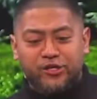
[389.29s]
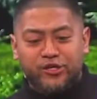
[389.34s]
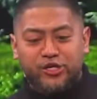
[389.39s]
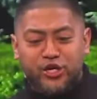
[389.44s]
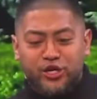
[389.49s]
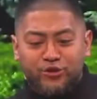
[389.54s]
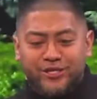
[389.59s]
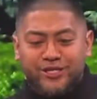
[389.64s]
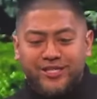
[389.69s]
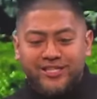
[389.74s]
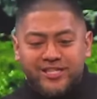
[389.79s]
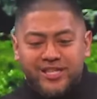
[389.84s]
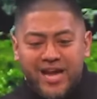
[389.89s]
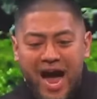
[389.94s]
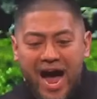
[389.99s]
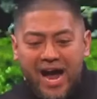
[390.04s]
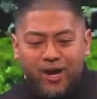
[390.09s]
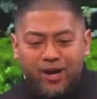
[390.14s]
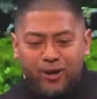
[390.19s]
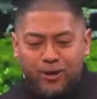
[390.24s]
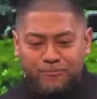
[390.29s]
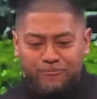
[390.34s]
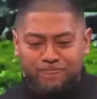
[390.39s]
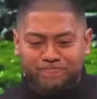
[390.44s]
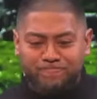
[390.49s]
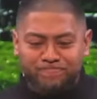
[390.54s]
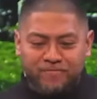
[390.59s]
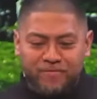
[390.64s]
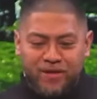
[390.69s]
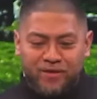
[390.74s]
Do you desire
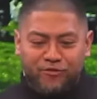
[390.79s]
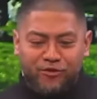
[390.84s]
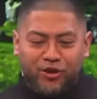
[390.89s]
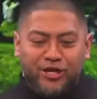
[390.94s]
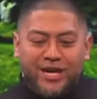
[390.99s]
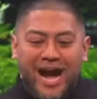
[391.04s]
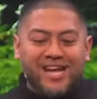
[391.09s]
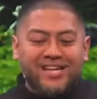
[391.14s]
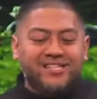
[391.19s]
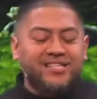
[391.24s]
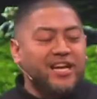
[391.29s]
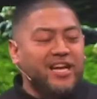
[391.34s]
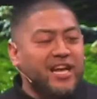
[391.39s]
for God's